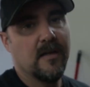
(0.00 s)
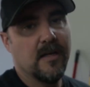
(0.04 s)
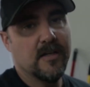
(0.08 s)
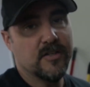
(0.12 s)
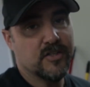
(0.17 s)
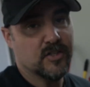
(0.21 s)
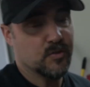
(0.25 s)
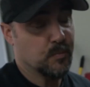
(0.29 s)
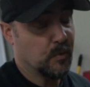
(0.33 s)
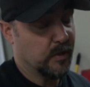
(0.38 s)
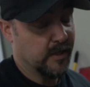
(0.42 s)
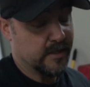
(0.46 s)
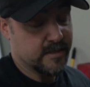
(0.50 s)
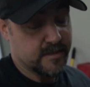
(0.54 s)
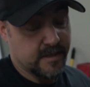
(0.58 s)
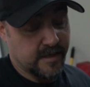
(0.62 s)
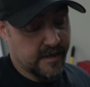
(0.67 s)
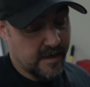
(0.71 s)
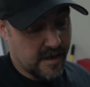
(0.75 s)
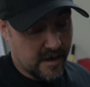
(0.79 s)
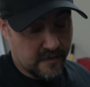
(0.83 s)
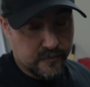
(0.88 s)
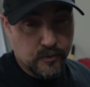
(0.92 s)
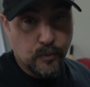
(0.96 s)
It's just one less
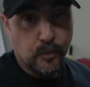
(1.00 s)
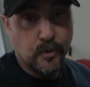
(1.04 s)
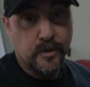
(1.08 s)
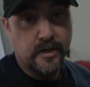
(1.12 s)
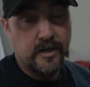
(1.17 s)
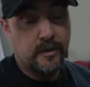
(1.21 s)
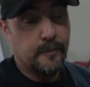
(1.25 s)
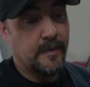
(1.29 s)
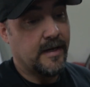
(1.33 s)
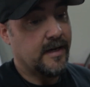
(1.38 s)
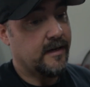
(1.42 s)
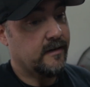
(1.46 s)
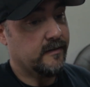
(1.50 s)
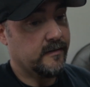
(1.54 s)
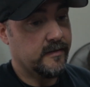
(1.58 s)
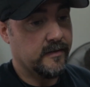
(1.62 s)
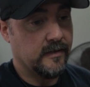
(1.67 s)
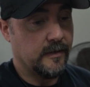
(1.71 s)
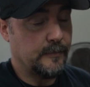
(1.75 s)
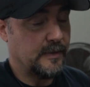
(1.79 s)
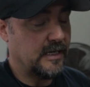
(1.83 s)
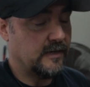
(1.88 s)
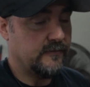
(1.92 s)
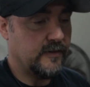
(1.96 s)
thing I have to worry about.
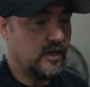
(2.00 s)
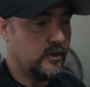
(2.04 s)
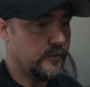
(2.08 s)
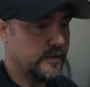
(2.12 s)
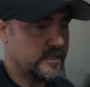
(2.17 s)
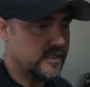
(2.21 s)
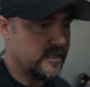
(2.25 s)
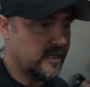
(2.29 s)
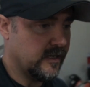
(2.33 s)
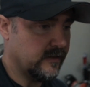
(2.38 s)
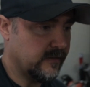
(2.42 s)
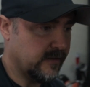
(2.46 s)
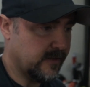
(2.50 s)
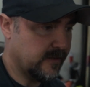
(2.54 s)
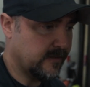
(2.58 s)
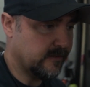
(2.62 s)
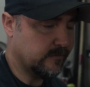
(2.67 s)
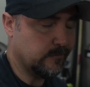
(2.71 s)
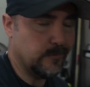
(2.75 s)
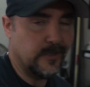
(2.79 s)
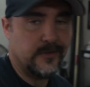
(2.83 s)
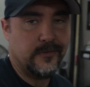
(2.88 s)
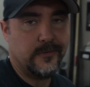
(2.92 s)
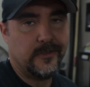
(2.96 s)
I mean, I've always done
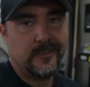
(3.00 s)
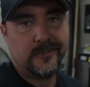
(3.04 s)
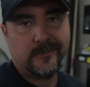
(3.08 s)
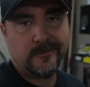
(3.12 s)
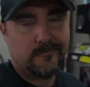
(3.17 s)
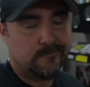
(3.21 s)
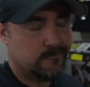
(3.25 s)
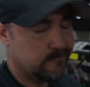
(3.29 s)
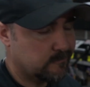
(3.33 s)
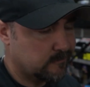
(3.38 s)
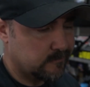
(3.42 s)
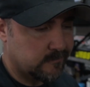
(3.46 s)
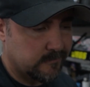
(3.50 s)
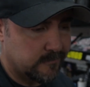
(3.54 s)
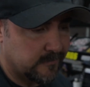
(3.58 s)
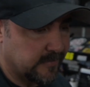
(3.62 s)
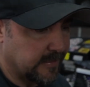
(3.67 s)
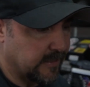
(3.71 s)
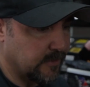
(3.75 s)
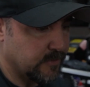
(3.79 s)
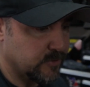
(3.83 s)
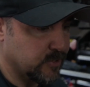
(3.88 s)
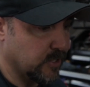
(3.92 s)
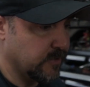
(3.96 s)
that, whether it
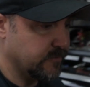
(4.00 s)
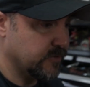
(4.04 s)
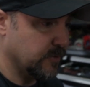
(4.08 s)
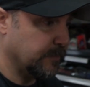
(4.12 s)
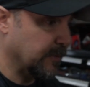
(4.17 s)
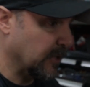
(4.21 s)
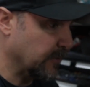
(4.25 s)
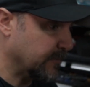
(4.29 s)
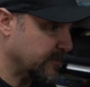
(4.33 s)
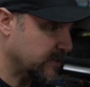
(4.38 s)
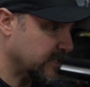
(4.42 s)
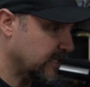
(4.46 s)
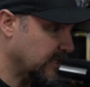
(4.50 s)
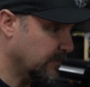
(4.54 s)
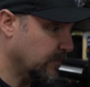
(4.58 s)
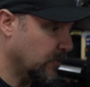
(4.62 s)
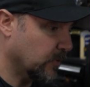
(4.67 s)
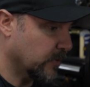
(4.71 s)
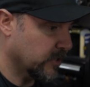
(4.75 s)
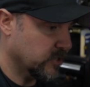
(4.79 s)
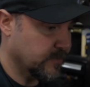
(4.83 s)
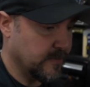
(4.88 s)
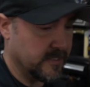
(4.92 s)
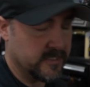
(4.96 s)
serves a purpose
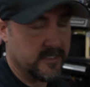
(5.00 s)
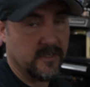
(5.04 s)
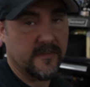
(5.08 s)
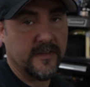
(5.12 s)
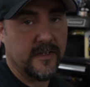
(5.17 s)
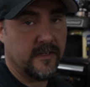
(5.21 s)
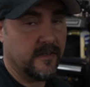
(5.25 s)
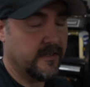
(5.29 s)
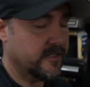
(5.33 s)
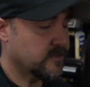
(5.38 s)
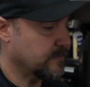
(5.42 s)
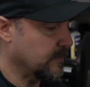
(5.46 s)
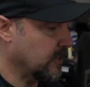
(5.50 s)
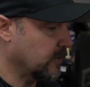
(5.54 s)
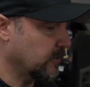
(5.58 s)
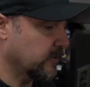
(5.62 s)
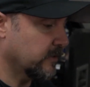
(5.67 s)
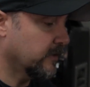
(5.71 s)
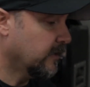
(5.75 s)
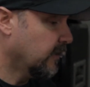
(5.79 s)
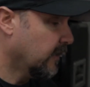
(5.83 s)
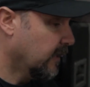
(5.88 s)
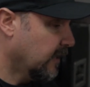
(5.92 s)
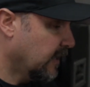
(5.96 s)
anymore, especially on the LS
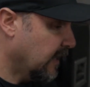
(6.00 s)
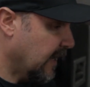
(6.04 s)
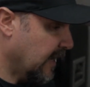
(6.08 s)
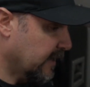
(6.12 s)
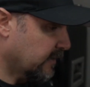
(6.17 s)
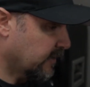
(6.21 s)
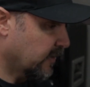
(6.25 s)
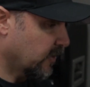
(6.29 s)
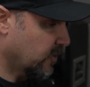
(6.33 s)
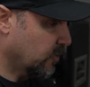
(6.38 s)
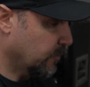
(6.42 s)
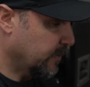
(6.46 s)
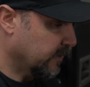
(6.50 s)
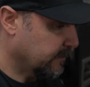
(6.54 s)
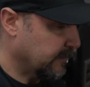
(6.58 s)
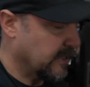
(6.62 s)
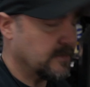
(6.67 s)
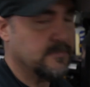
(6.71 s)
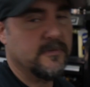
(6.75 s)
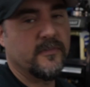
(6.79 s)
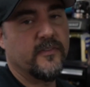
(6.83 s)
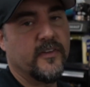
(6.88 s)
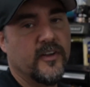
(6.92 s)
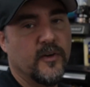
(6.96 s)
motor. I don't know, but it
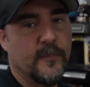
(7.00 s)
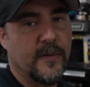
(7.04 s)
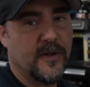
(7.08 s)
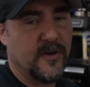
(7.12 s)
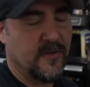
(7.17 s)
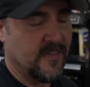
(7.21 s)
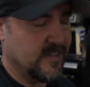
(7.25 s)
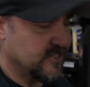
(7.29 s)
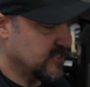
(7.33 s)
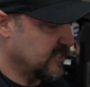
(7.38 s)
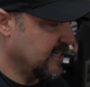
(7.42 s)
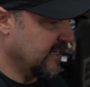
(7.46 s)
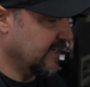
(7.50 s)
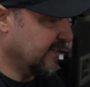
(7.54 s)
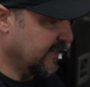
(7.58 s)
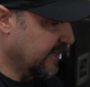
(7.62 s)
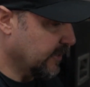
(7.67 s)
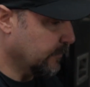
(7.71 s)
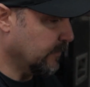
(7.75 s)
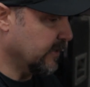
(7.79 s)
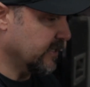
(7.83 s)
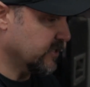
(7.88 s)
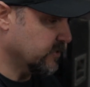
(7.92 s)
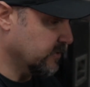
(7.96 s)
makes me feel better that it's done
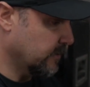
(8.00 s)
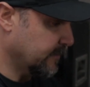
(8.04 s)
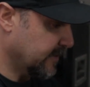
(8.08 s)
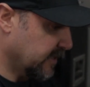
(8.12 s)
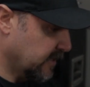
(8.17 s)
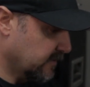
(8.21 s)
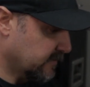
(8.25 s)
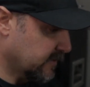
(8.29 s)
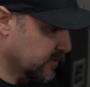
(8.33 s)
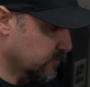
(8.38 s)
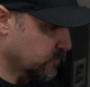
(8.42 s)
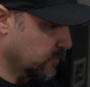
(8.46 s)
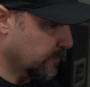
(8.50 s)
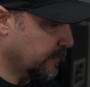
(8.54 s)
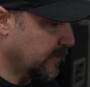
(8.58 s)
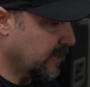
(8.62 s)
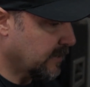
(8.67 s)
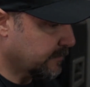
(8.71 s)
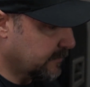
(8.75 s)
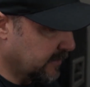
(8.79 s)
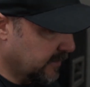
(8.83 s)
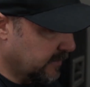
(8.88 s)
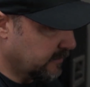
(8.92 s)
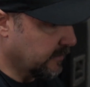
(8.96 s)
anyway. So I'm gonna get this one
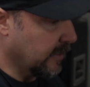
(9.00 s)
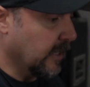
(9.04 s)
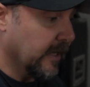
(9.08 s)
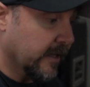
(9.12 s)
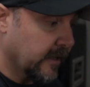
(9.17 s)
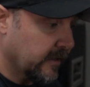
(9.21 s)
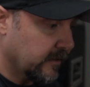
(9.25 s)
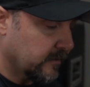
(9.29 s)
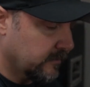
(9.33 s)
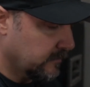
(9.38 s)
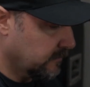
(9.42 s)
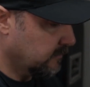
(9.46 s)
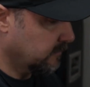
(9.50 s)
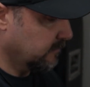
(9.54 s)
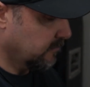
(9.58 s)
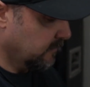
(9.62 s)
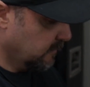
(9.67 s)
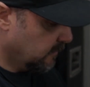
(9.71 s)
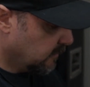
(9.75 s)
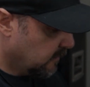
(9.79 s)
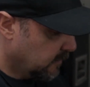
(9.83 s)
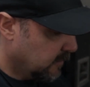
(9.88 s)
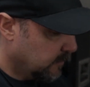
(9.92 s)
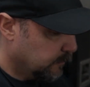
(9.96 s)
popped out again,
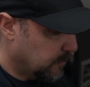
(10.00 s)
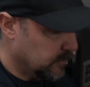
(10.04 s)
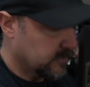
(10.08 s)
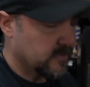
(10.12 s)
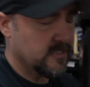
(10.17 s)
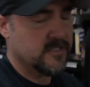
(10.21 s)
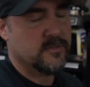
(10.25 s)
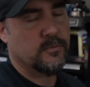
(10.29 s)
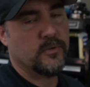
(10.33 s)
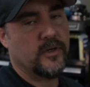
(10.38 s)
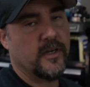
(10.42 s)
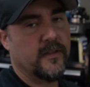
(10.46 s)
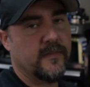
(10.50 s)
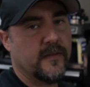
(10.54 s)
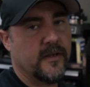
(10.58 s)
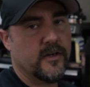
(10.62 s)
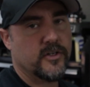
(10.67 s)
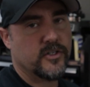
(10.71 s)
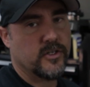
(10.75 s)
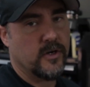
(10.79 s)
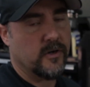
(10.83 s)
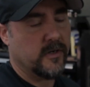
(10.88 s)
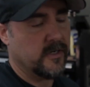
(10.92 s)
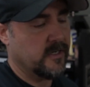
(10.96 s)
put this one in
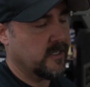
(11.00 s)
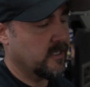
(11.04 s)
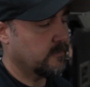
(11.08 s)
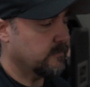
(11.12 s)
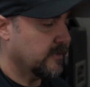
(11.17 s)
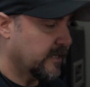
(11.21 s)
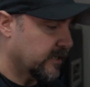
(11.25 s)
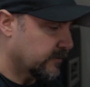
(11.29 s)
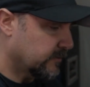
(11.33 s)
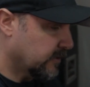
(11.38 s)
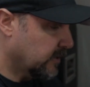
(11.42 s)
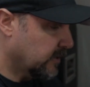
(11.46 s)
there, start it up, let it